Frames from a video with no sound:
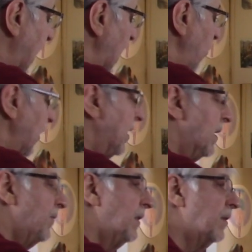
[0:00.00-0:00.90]
a
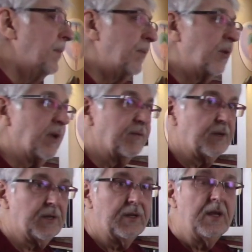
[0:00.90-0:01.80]
reliving the memory of
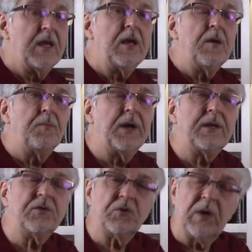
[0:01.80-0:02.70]
it.
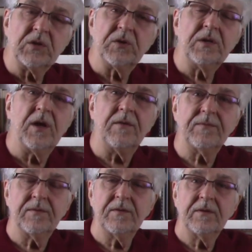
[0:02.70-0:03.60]
But strangely
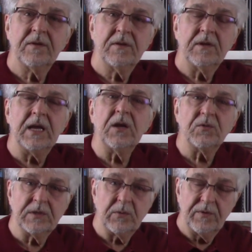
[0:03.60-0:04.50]
enough, it
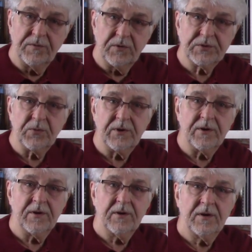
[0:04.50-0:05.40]
goes in the reverse
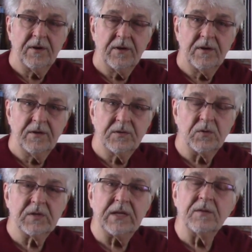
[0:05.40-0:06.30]
order. So
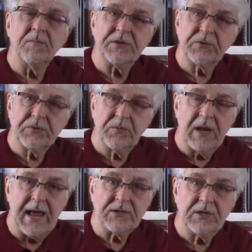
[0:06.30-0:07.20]
it's like the muscles
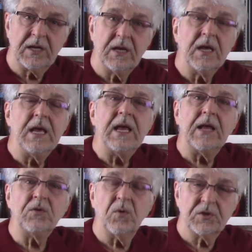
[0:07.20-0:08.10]
relaxing
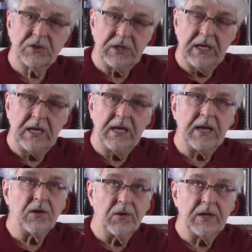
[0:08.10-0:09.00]
and you are seeing
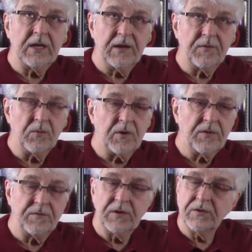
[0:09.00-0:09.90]
and looking everywhere.
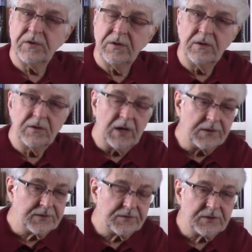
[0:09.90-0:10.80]
They've done
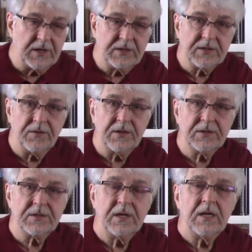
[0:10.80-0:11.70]
tons of studies on
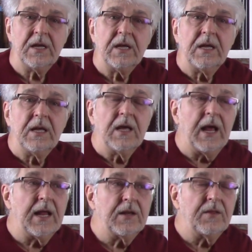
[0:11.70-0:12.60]
this
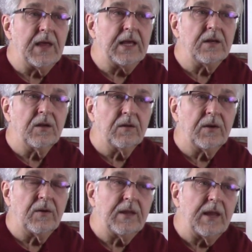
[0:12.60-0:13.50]
and they can
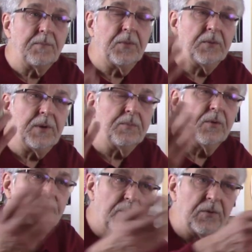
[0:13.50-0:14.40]
literally they put
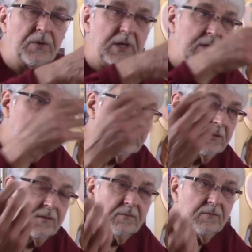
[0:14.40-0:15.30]
people through these